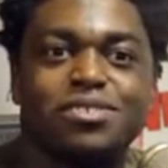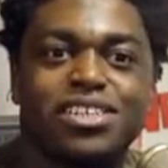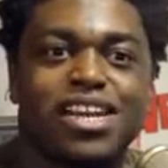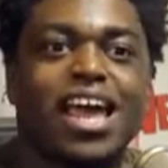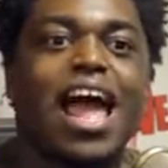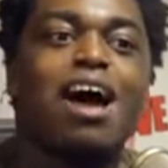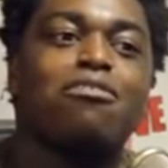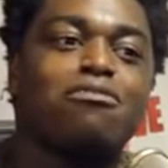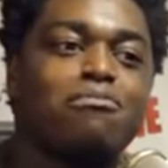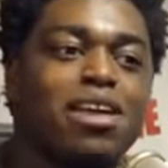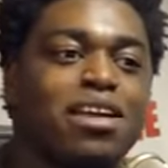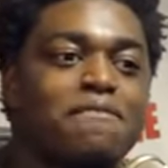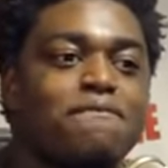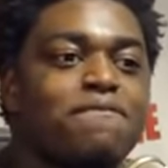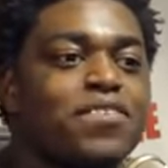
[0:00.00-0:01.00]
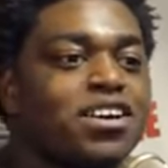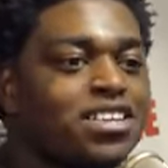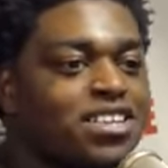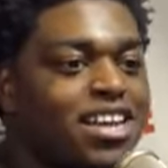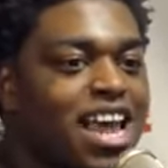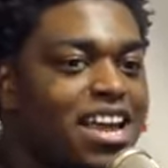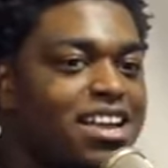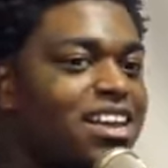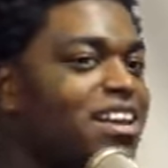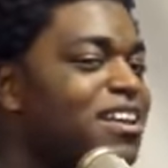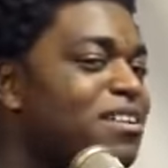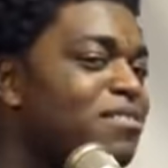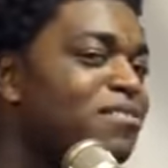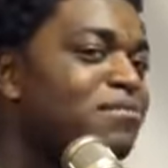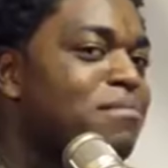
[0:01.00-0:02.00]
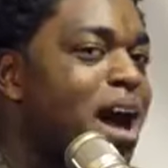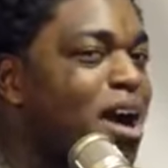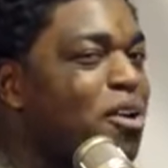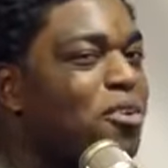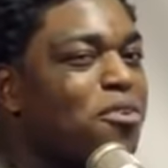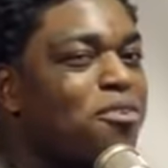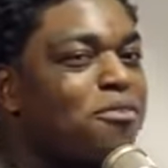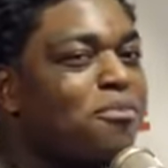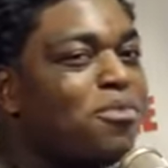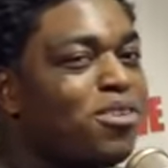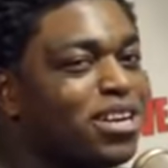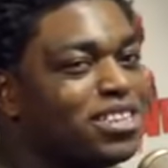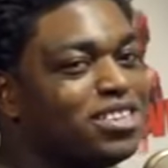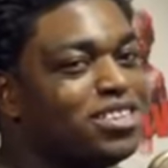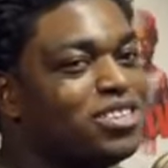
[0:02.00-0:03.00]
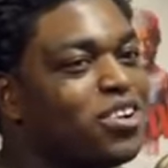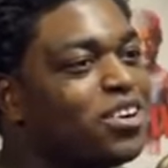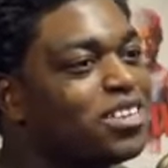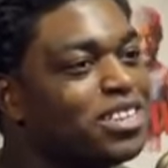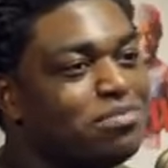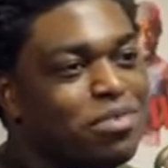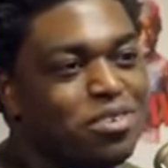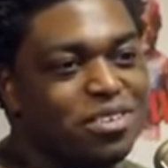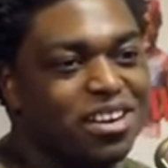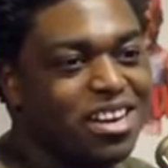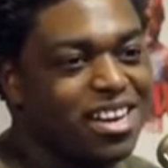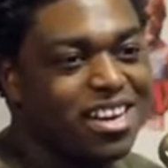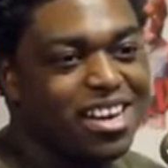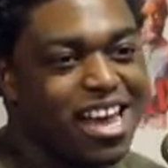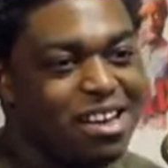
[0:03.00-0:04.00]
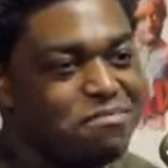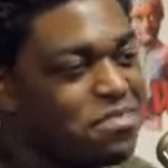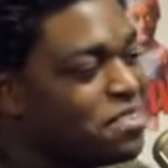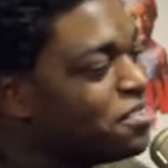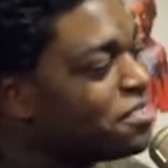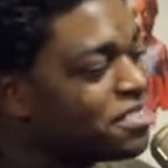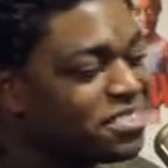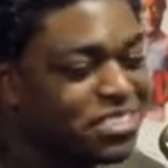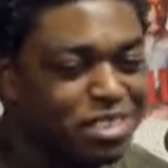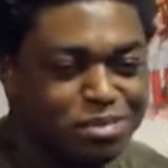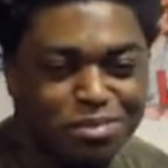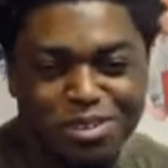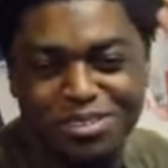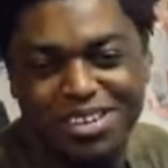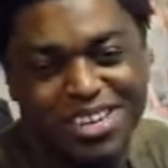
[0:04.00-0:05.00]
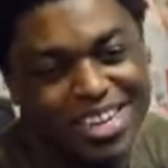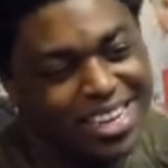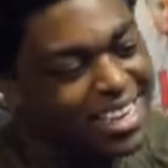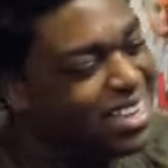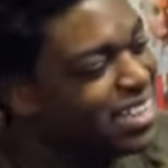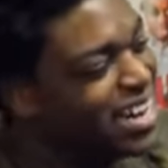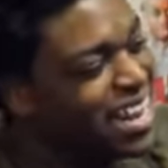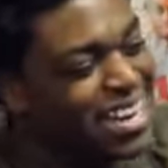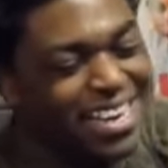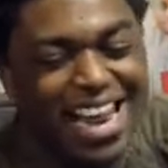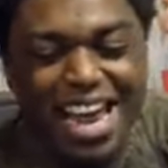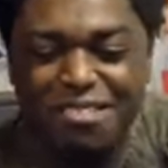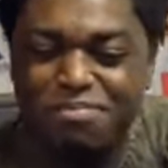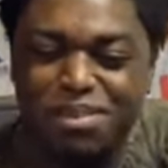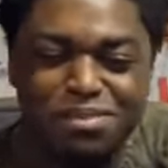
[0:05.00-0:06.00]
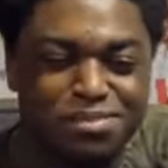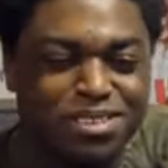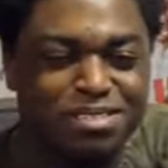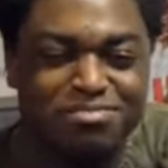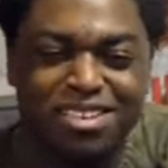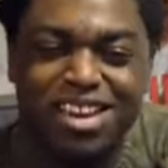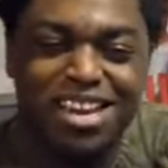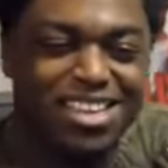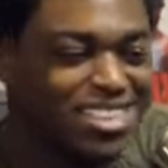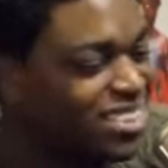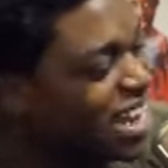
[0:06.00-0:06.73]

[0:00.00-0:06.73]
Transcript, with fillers: it was like I was making fun of like my homeboys who started smoking it, like my uncle was smoking it, and like, gotcha. a lot of people were smoking.